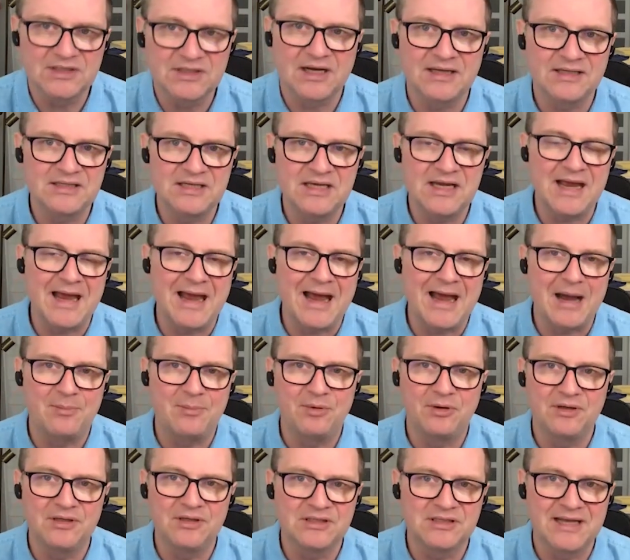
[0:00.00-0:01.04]
I see
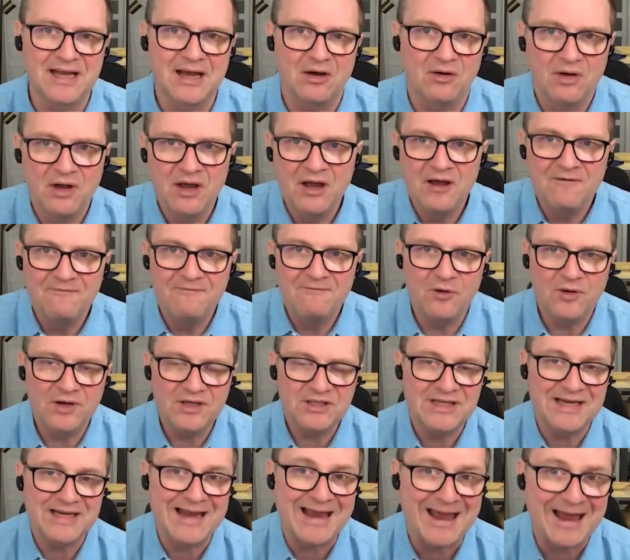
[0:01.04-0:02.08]
Apple is now
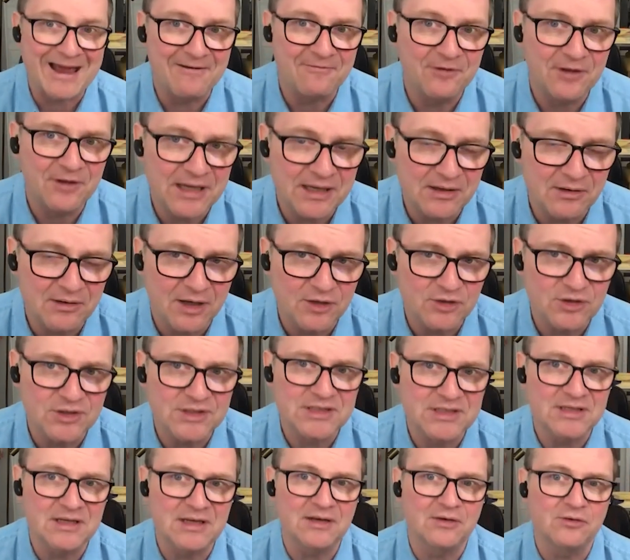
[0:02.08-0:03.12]
focusing heavily, not
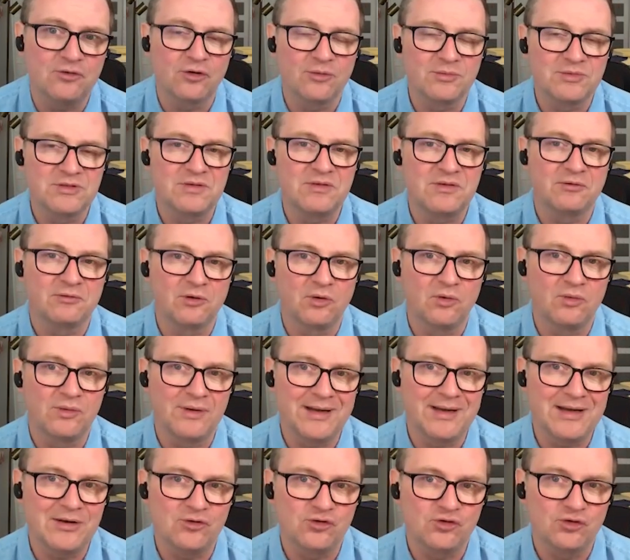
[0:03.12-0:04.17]
just in terms of their own
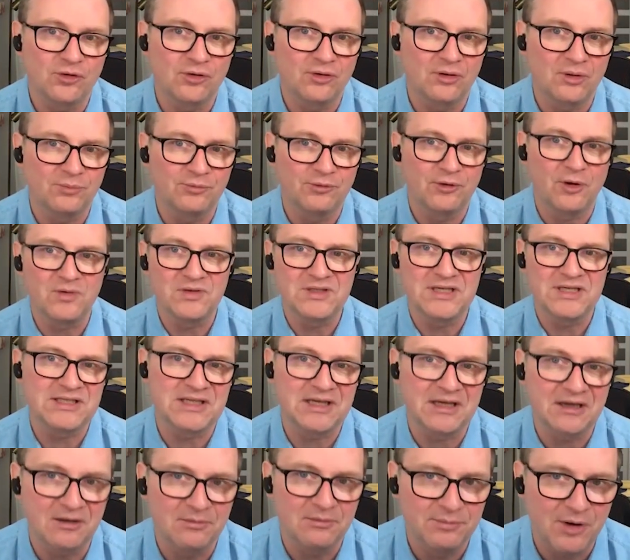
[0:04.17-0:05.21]
internal
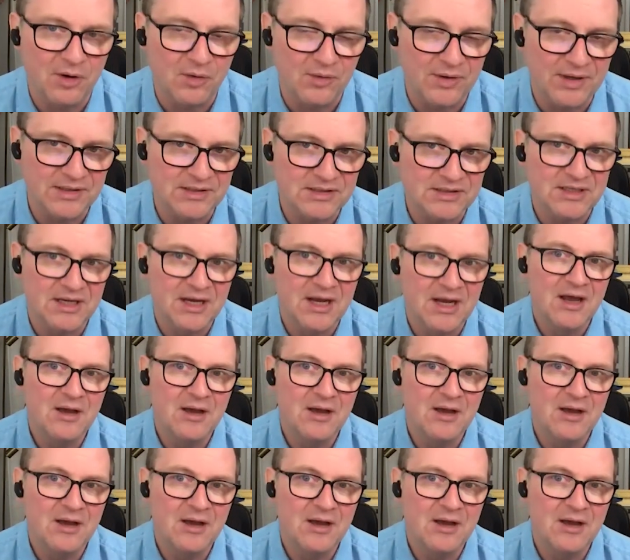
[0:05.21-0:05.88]
processing components,